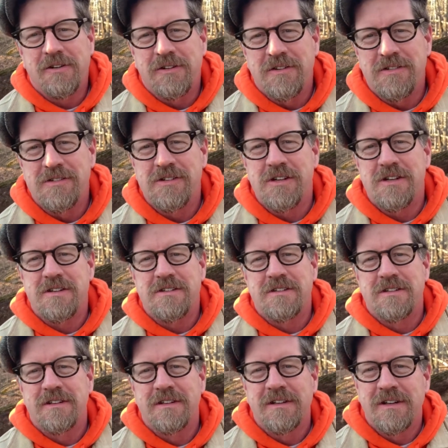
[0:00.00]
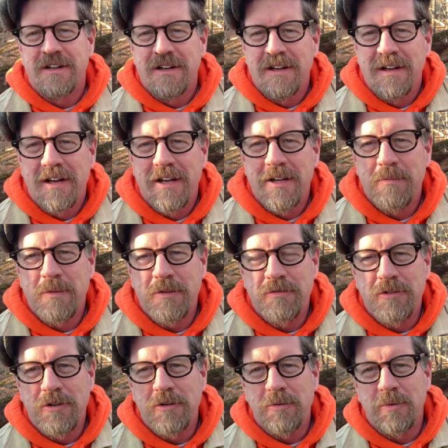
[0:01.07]
to sit and be
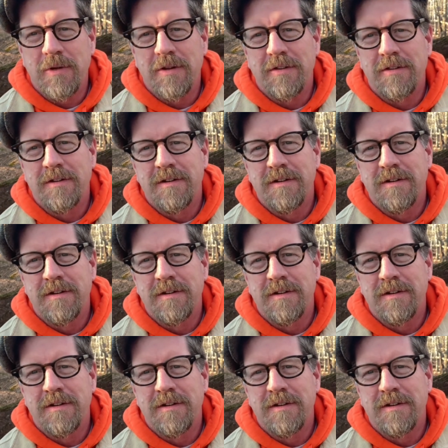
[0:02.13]
filled with.